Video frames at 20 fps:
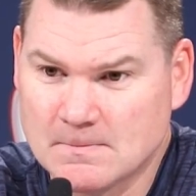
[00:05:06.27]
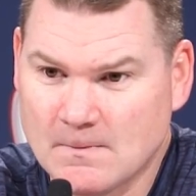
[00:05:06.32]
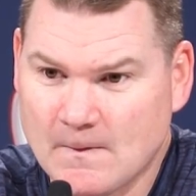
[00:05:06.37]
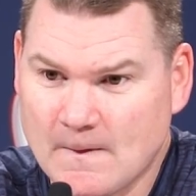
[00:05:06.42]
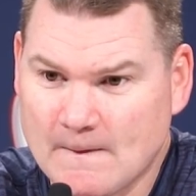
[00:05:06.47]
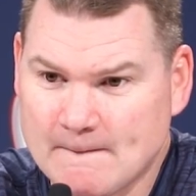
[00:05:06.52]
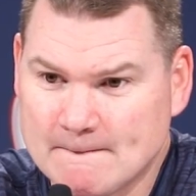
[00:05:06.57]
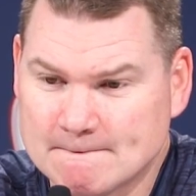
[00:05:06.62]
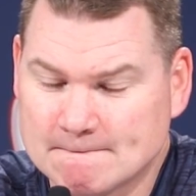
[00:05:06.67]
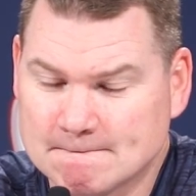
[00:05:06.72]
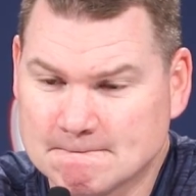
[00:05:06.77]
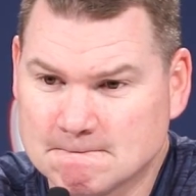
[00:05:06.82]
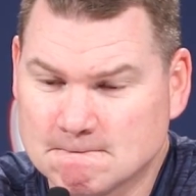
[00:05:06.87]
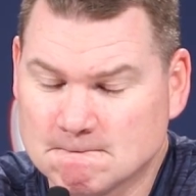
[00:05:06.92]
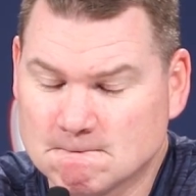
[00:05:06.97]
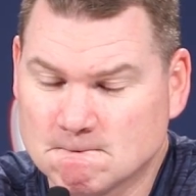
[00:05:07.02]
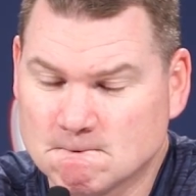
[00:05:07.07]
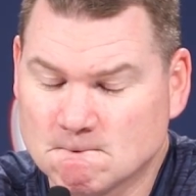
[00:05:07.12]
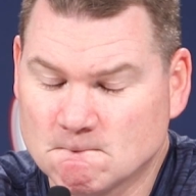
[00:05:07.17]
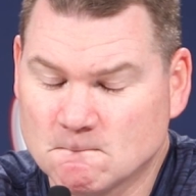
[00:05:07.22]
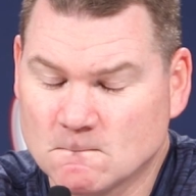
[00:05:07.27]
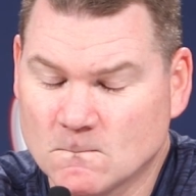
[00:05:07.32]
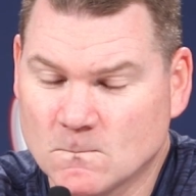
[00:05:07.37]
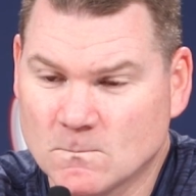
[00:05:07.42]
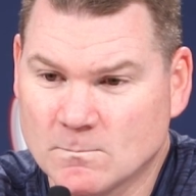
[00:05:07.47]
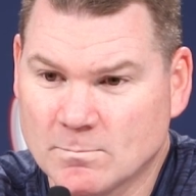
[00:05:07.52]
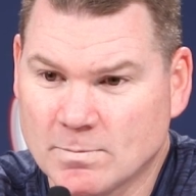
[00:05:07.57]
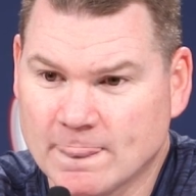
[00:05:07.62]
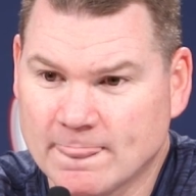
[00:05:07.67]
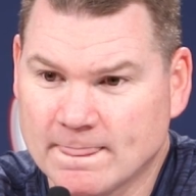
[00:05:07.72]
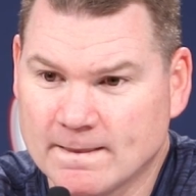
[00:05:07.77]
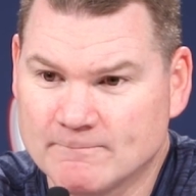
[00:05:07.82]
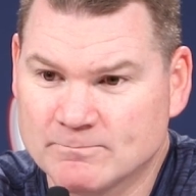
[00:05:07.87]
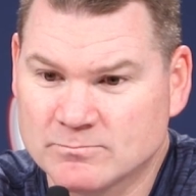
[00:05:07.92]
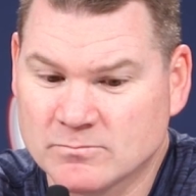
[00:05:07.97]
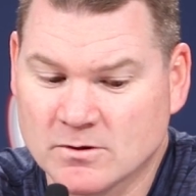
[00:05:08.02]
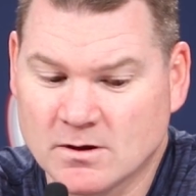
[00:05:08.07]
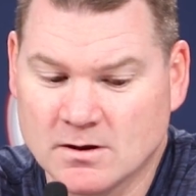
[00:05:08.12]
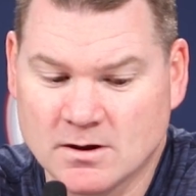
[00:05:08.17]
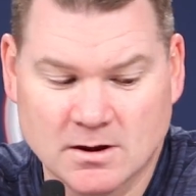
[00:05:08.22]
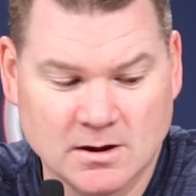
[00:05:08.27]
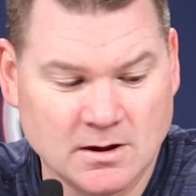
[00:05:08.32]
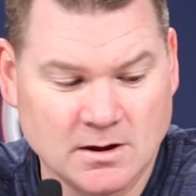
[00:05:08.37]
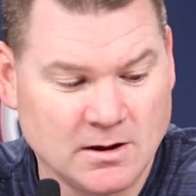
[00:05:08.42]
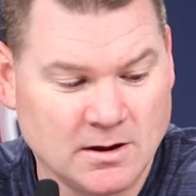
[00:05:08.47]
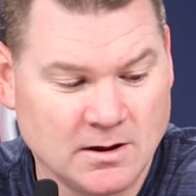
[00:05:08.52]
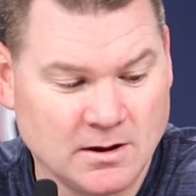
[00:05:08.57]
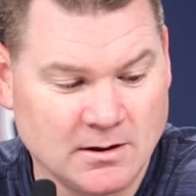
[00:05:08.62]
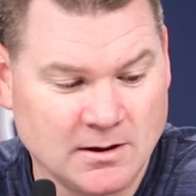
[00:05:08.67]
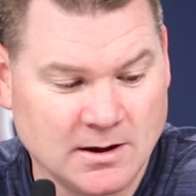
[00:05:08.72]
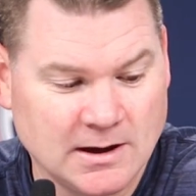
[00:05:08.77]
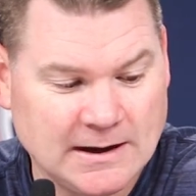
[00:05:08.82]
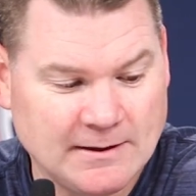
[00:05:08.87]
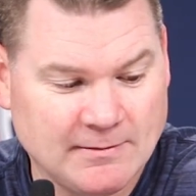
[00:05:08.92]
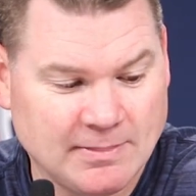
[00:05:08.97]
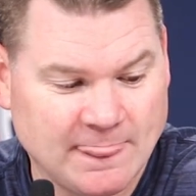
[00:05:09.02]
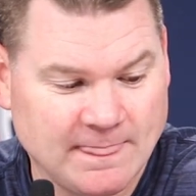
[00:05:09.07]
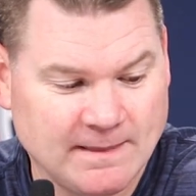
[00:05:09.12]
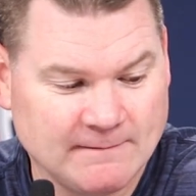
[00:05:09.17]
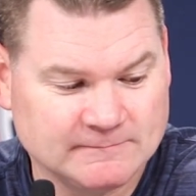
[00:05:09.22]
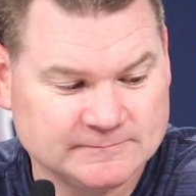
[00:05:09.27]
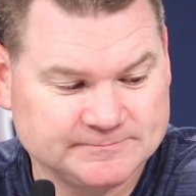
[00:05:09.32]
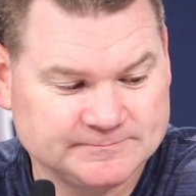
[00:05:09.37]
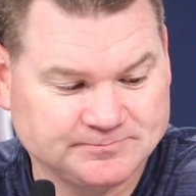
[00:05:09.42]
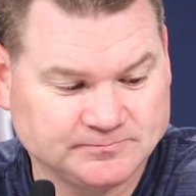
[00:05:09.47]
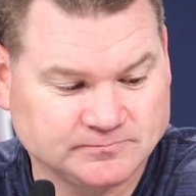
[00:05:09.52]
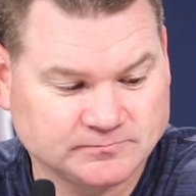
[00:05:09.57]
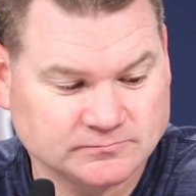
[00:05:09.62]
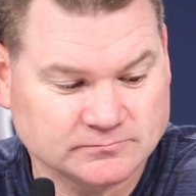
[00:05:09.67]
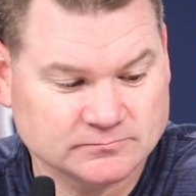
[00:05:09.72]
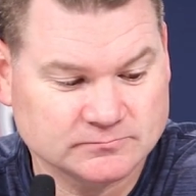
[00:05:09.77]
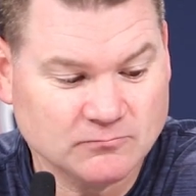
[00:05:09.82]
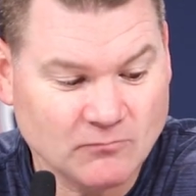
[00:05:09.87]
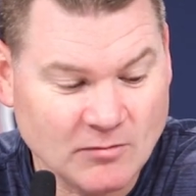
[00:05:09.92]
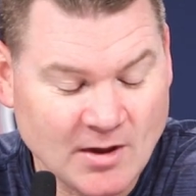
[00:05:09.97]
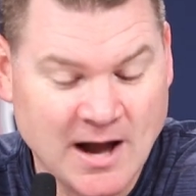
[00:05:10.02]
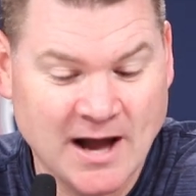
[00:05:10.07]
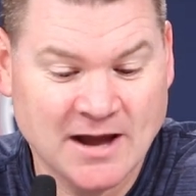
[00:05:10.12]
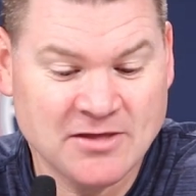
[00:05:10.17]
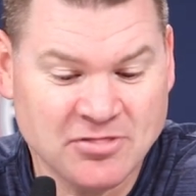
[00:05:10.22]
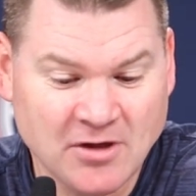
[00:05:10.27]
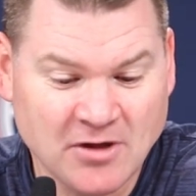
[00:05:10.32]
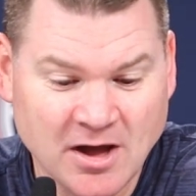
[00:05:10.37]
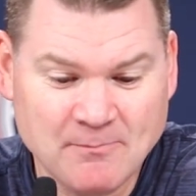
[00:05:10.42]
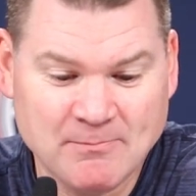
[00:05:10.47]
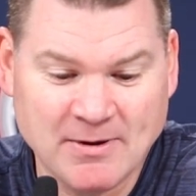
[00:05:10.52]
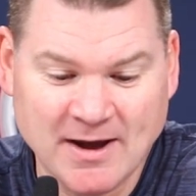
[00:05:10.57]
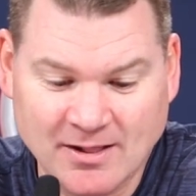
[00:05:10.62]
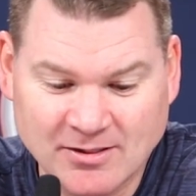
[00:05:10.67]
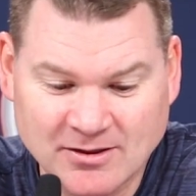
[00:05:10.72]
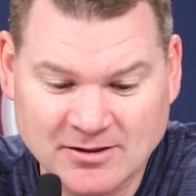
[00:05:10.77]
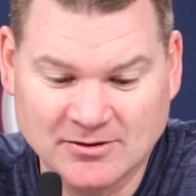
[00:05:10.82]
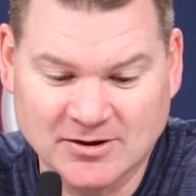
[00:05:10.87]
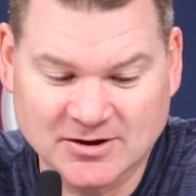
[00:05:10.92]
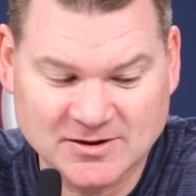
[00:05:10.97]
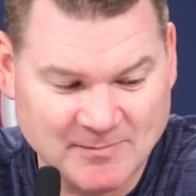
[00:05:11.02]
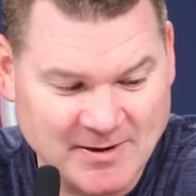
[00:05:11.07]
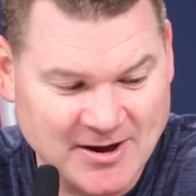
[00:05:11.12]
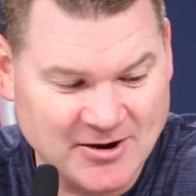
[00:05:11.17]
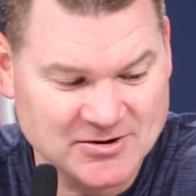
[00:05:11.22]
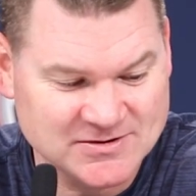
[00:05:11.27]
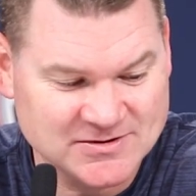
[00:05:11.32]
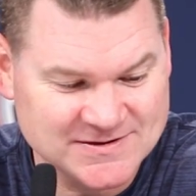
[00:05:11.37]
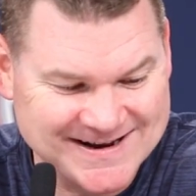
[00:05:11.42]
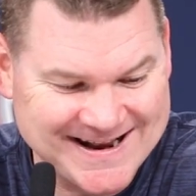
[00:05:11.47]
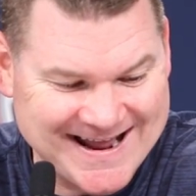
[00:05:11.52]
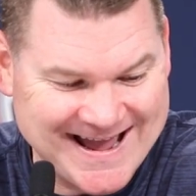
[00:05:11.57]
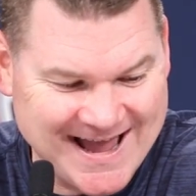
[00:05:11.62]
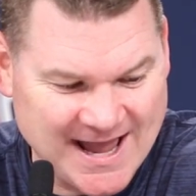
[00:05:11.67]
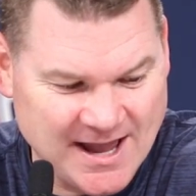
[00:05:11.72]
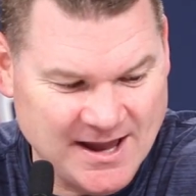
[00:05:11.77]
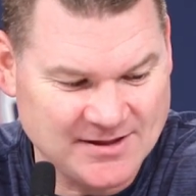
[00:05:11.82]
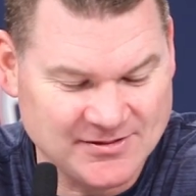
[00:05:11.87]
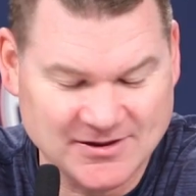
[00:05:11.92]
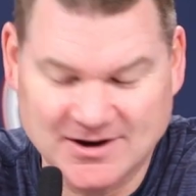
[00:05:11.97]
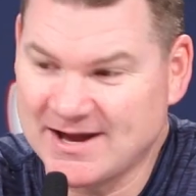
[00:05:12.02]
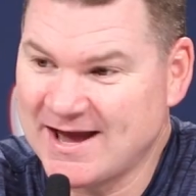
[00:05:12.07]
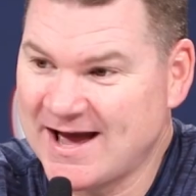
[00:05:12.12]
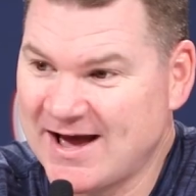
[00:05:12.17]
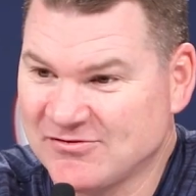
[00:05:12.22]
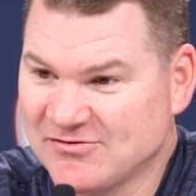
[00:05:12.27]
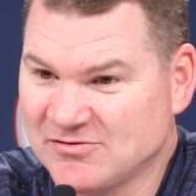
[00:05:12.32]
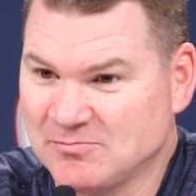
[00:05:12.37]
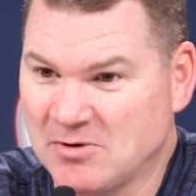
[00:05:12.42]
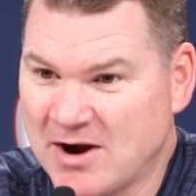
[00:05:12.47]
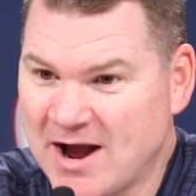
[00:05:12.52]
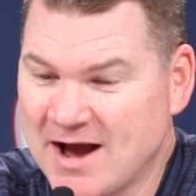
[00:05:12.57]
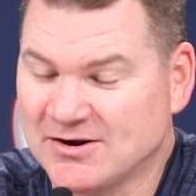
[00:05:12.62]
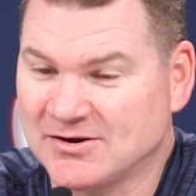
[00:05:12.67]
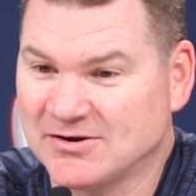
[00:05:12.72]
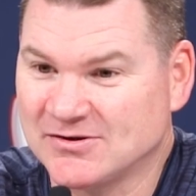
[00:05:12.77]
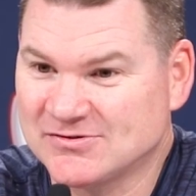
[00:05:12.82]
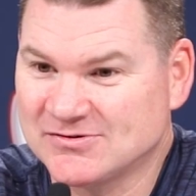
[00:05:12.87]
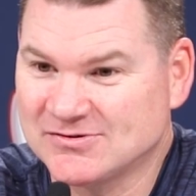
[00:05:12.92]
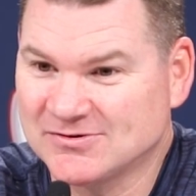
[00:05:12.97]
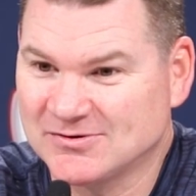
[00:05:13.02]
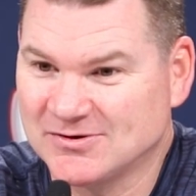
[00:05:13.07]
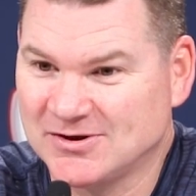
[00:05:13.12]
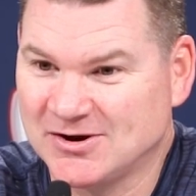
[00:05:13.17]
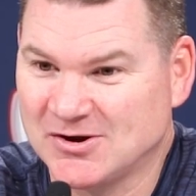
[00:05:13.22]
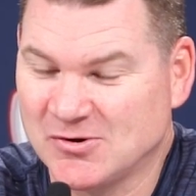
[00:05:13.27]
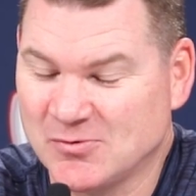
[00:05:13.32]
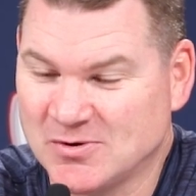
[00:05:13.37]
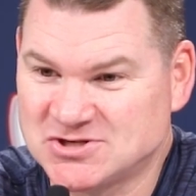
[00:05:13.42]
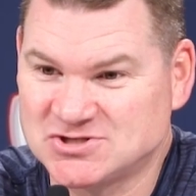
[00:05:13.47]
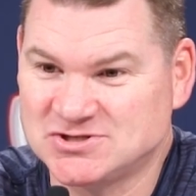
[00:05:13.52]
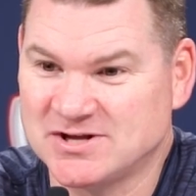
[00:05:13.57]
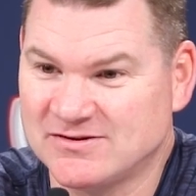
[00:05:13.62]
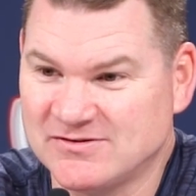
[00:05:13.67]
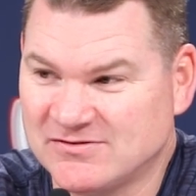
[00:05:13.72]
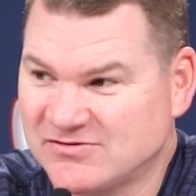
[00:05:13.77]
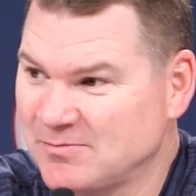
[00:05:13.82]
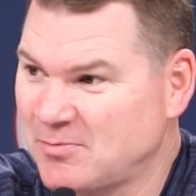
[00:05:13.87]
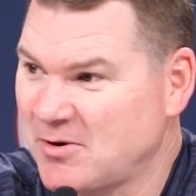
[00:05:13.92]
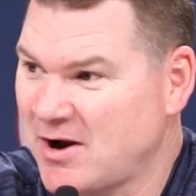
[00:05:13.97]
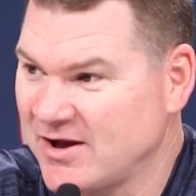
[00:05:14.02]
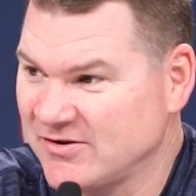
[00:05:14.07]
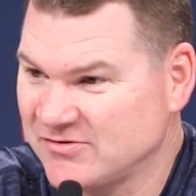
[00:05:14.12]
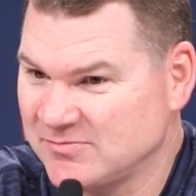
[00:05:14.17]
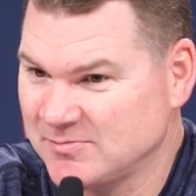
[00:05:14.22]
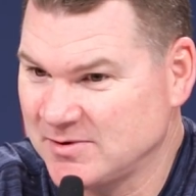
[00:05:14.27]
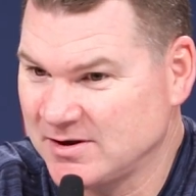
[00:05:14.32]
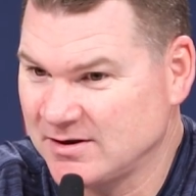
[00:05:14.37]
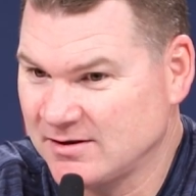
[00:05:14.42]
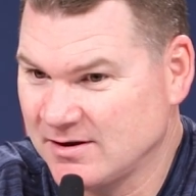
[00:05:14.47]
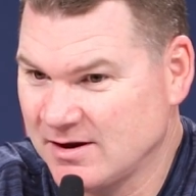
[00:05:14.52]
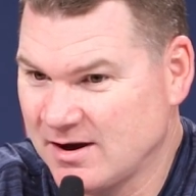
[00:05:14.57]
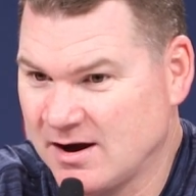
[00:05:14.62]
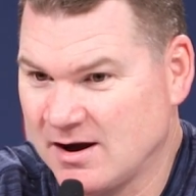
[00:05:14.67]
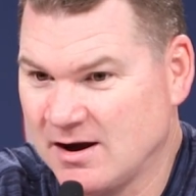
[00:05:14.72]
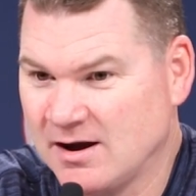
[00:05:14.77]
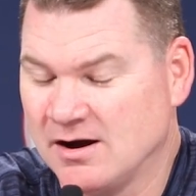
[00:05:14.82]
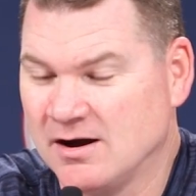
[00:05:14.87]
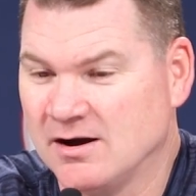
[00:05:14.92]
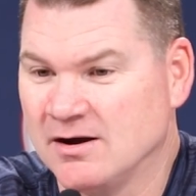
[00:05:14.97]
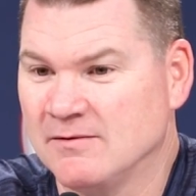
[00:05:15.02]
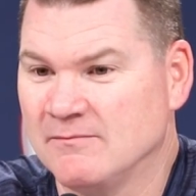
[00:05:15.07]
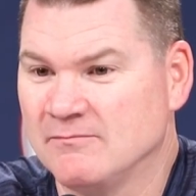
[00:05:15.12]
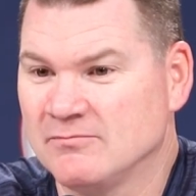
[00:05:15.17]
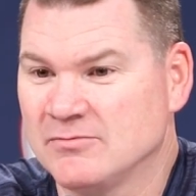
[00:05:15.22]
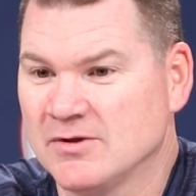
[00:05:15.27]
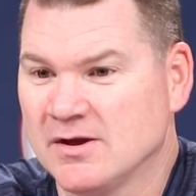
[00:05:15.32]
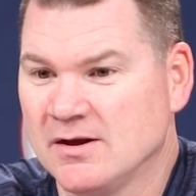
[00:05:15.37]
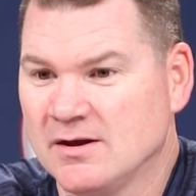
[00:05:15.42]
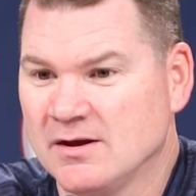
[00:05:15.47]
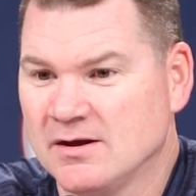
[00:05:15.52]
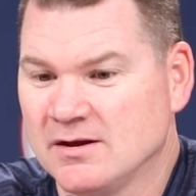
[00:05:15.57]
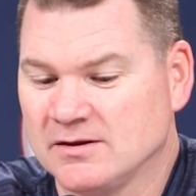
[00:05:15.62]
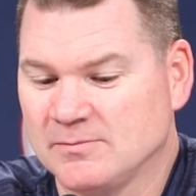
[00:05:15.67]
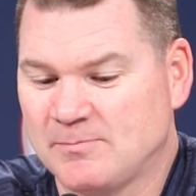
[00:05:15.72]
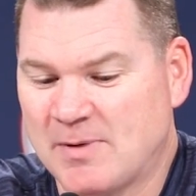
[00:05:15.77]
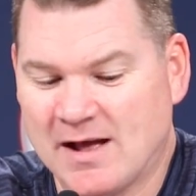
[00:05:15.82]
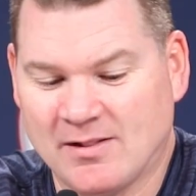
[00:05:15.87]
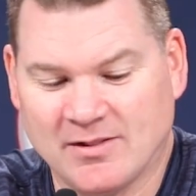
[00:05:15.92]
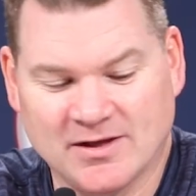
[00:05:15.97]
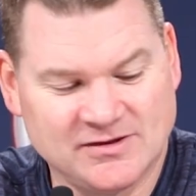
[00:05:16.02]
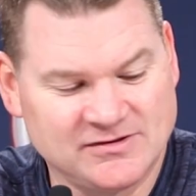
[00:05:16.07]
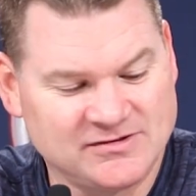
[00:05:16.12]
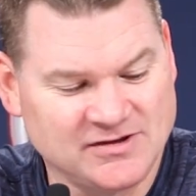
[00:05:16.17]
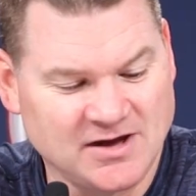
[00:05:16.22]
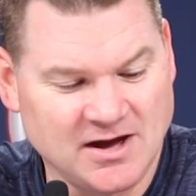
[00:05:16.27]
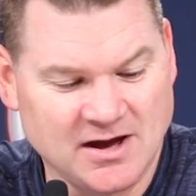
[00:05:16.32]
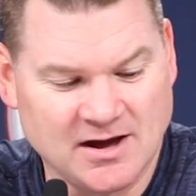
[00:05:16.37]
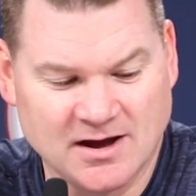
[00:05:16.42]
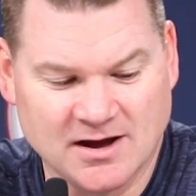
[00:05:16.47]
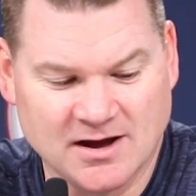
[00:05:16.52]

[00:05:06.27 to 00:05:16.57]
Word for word: How did you think uh, Pelle looked, uh, you not really been able to do I thought Pelle looked better today than he has in practice, you know, which didn't surprise me. Um, Pelle's a,